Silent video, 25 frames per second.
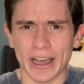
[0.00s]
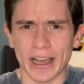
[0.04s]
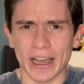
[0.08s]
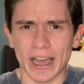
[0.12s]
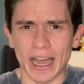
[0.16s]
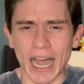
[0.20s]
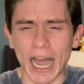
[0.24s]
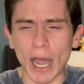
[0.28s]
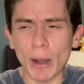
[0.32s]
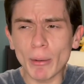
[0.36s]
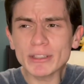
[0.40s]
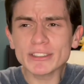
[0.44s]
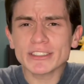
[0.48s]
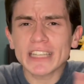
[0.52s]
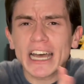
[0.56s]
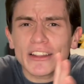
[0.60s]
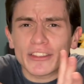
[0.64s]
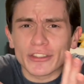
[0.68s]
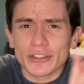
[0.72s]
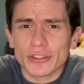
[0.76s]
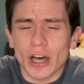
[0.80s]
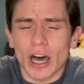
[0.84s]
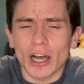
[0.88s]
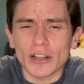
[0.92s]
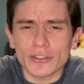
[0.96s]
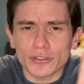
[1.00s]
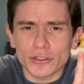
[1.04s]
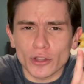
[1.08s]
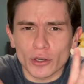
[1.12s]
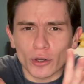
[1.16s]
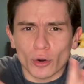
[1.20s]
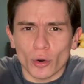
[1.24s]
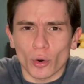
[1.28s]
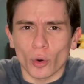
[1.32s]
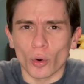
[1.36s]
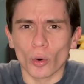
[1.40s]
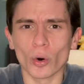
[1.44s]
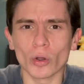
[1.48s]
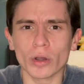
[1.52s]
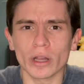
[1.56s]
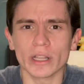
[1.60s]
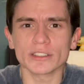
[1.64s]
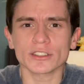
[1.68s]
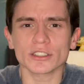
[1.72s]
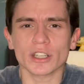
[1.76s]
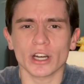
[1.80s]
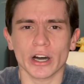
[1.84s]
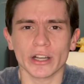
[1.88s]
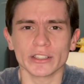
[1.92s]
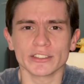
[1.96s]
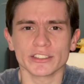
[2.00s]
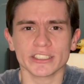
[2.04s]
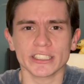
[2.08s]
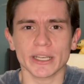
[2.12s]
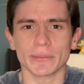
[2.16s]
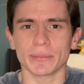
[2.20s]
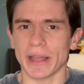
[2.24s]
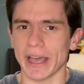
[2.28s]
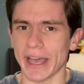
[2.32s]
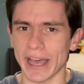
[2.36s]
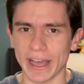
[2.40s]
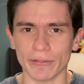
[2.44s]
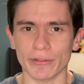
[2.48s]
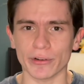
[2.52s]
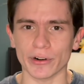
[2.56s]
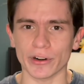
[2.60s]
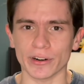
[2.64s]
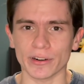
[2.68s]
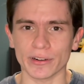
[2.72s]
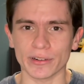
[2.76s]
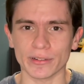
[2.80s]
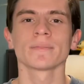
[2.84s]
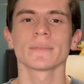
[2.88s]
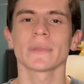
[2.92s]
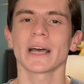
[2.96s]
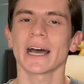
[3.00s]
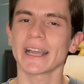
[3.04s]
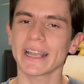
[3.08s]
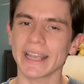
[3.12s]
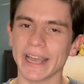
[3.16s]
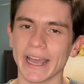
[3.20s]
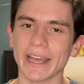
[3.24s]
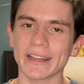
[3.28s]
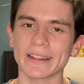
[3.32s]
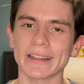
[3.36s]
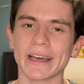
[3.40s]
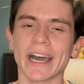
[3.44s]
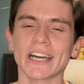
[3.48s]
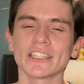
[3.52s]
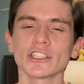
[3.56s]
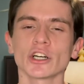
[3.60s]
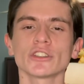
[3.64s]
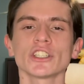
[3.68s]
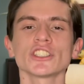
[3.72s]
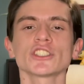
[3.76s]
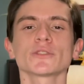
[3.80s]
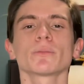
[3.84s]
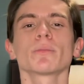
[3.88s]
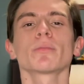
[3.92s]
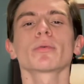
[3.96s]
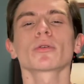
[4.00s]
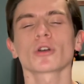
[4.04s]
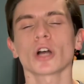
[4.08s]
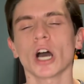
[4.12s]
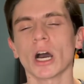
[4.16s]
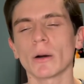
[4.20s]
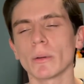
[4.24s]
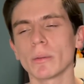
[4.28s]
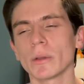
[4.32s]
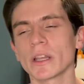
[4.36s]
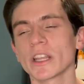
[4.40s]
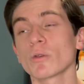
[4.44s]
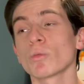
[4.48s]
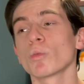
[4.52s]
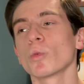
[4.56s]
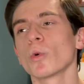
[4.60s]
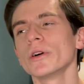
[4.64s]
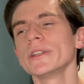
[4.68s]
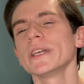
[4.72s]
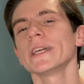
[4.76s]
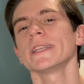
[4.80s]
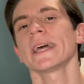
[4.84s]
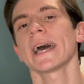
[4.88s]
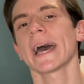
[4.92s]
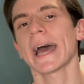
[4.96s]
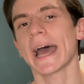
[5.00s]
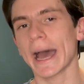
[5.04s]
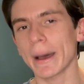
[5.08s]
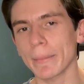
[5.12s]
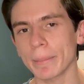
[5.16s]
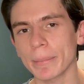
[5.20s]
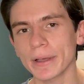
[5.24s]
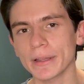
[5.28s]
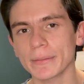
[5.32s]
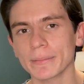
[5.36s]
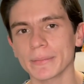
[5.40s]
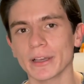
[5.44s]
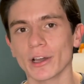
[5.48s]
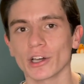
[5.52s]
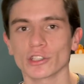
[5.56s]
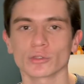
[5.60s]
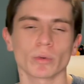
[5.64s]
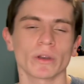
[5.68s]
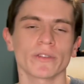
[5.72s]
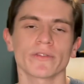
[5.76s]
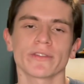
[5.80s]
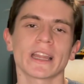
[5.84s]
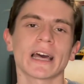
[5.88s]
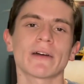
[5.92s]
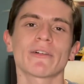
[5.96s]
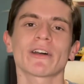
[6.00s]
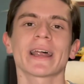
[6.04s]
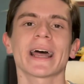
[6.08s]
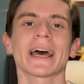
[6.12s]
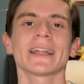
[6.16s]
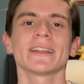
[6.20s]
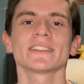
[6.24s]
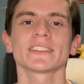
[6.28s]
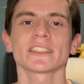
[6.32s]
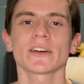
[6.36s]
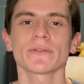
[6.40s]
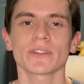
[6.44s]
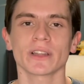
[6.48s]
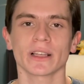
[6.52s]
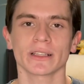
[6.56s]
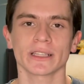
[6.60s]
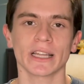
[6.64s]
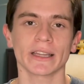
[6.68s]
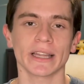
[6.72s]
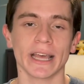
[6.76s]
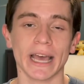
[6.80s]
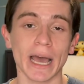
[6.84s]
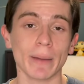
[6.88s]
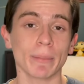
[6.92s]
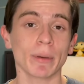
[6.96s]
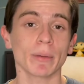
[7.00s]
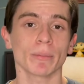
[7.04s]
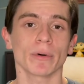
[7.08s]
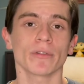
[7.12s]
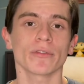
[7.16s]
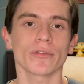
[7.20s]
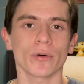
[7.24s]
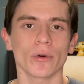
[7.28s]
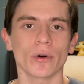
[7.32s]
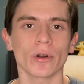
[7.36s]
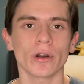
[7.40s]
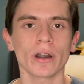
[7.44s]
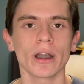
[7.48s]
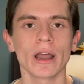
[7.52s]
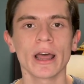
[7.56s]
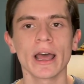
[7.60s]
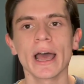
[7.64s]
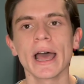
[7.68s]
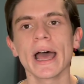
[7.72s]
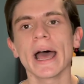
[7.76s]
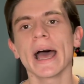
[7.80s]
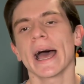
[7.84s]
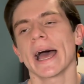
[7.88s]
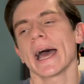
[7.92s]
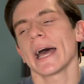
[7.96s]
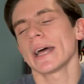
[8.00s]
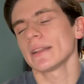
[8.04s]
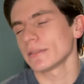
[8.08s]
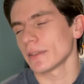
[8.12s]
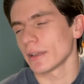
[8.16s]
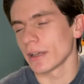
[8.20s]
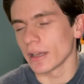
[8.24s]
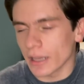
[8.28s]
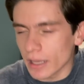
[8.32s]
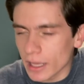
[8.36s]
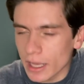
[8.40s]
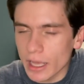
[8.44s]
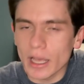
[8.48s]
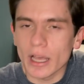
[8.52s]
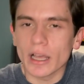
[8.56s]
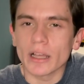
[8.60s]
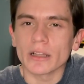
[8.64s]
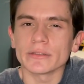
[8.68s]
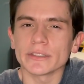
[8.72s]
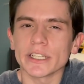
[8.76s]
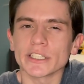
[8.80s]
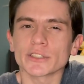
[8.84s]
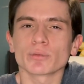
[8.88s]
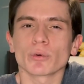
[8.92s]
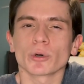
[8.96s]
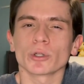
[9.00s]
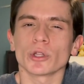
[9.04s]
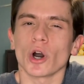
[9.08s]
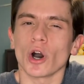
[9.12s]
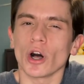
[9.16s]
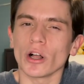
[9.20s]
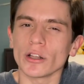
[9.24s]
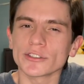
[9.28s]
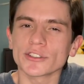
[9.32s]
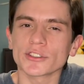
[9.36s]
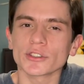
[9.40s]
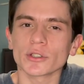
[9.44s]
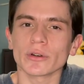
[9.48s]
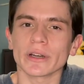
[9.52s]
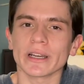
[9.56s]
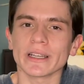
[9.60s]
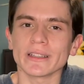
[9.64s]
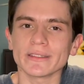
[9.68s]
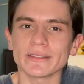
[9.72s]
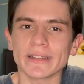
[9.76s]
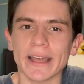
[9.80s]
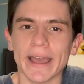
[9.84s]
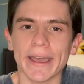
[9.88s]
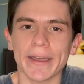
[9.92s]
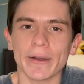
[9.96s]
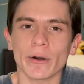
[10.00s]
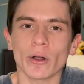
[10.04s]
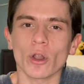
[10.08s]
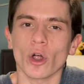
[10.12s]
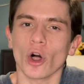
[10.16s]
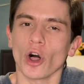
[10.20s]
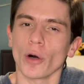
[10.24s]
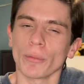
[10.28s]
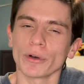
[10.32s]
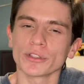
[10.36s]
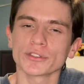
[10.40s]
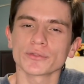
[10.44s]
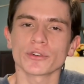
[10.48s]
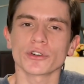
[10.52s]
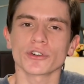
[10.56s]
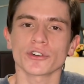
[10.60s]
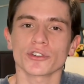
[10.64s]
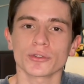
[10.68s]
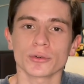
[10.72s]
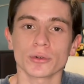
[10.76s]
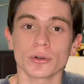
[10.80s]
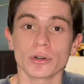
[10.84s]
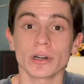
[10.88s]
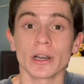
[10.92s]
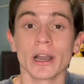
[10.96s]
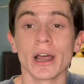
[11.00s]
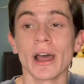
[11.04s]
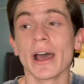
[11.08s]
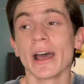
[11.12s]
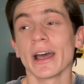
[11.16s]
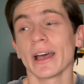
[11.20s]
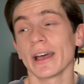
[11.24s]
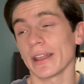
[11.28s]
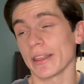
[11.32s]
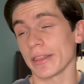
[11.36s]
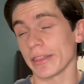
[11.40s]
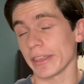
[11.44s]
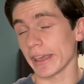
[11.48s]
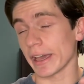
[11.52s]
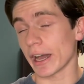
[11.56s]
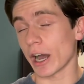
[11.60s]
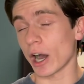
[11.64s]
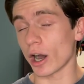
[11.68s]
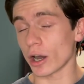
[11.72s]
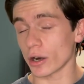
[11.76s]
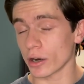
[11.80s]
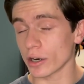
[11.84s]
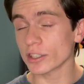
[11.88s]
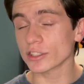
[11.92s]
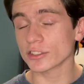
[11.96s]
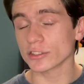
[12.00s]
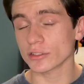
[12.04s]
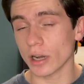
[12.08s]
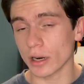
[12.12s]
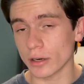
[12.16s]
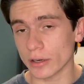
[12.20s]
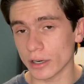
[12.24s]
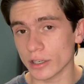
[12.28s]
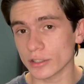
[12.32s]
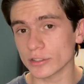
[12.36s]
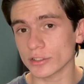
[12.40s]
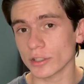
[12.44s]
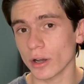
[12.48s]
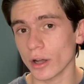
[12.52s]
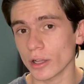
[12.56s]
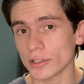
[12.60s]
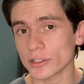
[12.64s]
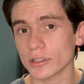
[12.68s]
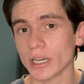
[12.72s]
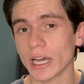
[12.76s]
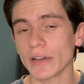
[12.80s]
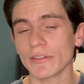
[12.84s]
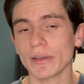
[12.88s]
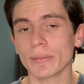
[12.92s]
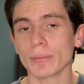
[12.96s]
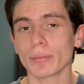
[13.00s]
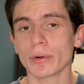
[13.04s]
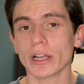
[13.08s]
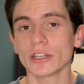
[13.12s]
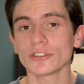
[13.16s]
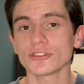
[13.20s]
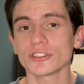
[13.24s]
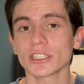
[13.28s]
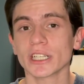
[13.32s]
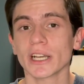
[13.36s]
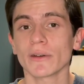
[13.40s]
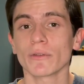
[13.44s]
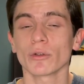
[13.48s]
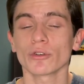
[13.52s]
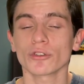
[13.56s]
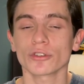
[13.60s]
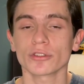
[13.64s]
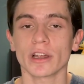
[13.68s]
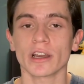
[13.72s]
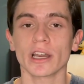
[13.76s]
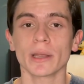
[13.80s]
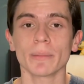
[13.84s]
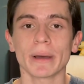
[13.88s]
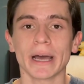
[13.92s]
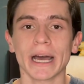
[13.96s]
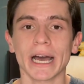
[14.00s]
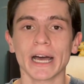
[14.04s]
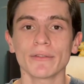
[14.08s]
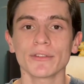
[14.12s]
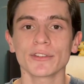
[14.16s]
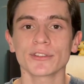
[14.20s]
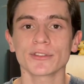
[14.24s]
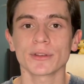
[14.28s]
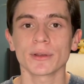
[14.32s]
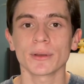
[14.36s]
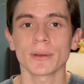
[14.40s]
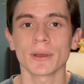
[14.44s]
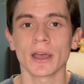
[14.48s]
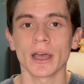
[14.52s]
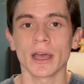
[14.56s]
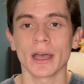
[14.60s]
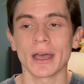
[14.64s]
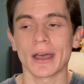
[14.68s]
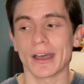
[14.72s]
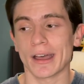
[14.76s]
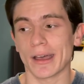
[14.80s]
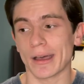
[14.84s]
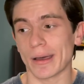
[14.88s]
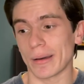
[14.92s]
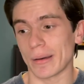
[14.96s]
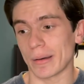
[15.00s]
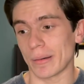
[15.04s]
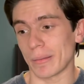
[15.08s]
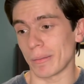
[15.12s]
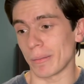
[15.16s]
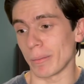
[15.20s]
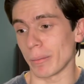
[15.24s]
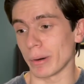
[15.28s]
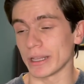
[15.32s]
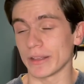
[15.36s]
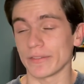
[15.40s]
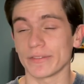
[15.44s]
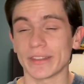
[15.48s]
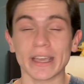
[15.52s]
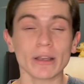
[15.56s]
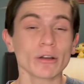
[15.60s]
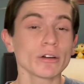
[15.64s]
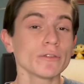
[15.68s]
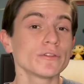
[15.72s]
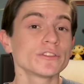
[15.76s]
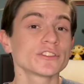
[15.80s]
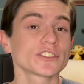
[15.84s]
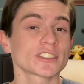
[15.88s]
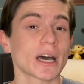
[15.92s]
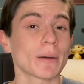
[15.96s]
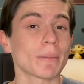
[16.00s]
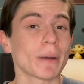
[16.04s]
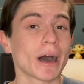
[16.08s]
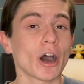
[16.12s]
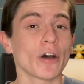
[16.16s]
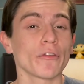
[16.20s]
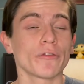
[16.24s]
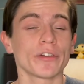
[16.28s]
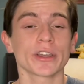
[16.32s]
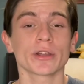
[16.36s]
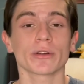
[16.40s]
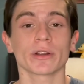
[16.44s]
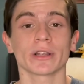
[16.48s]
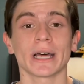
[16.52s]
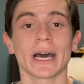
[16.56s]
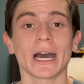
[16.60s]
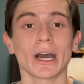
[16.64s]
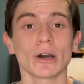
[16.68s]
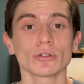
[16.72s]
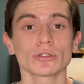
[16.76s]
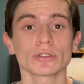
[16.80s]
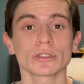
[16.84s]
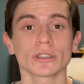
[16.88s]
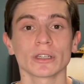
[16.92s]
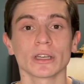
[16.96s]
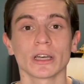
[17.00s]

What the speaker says: How is that not the coolest concept ever? Again, I know this probably wouldn't happen because we've never had something like that happen before, and this would also entail almost for sure the other starters also having branching evolutionary paths. But if they could somehow figure it out,